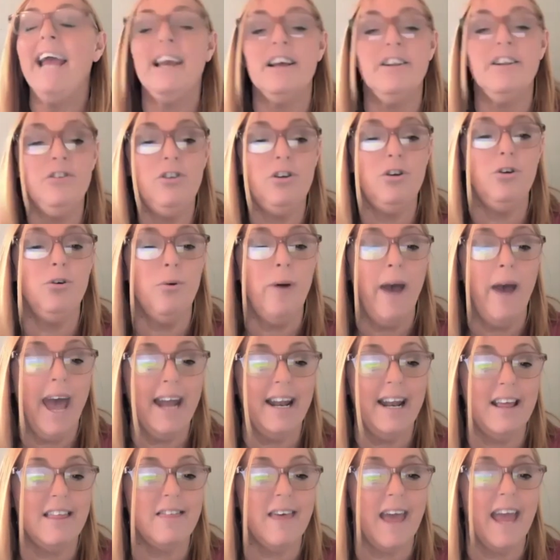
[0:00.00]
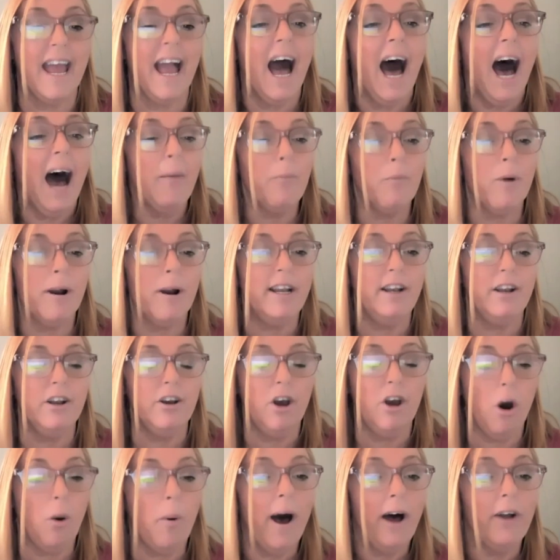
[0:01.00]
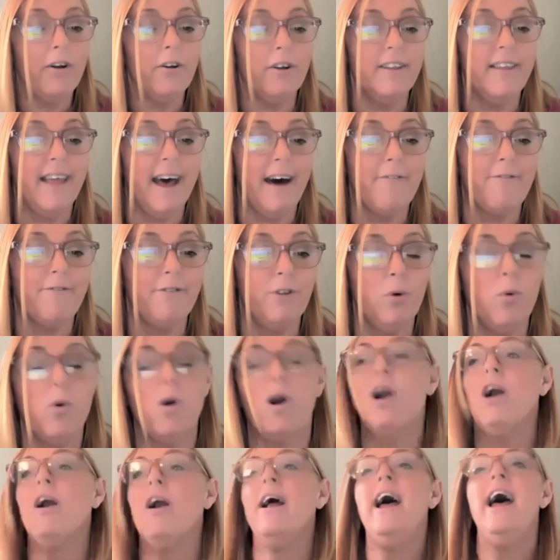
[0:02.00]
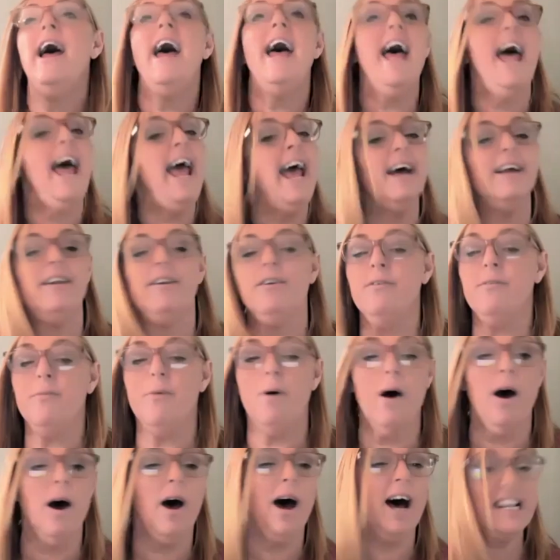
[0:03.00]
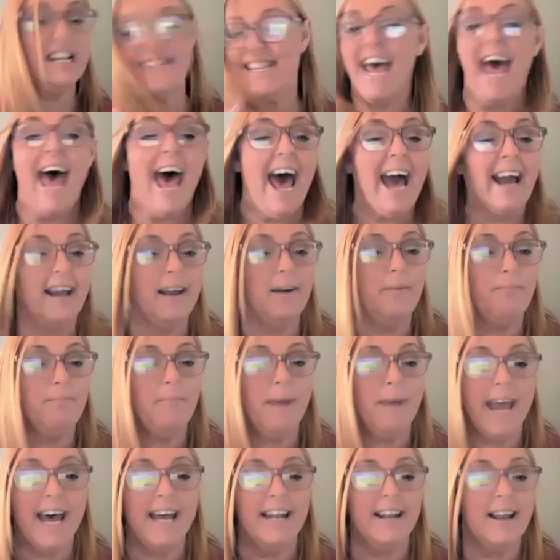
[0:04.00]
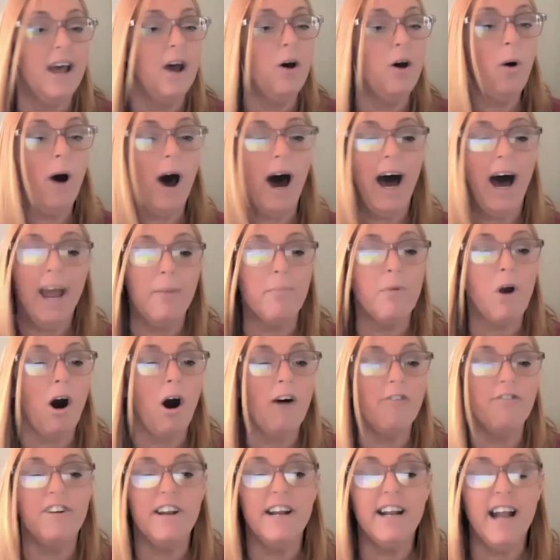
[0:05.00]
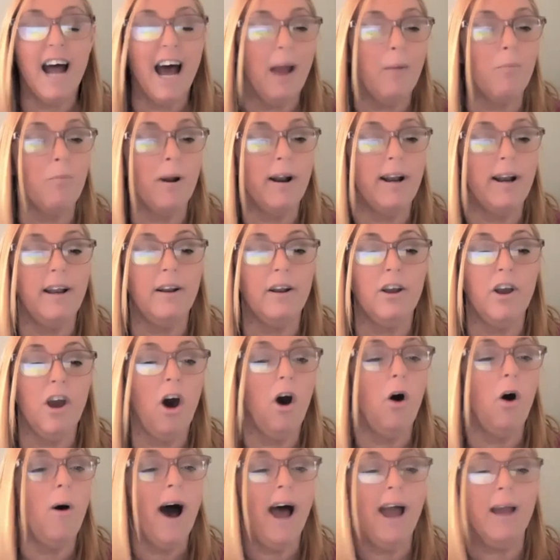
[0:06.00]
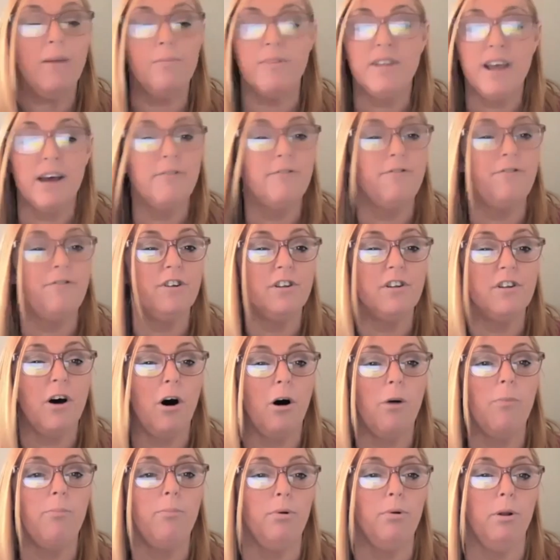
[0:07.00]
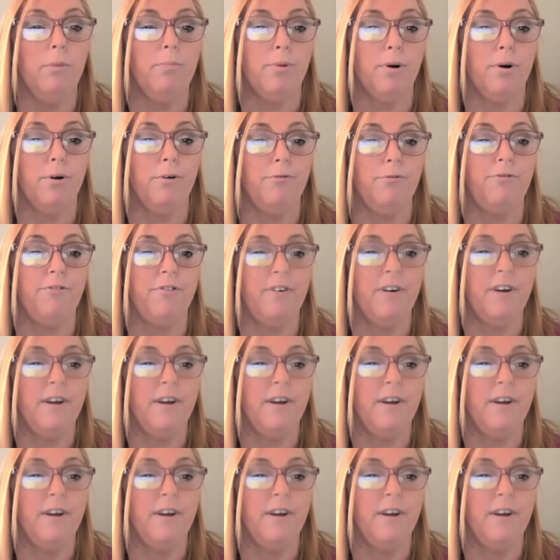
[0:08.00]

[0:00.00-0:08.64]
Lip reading: do anything. I'm ready to go out on that floor and attack, man. I am confident. I'm ready to go. I am 10 foot tall, bulletproof.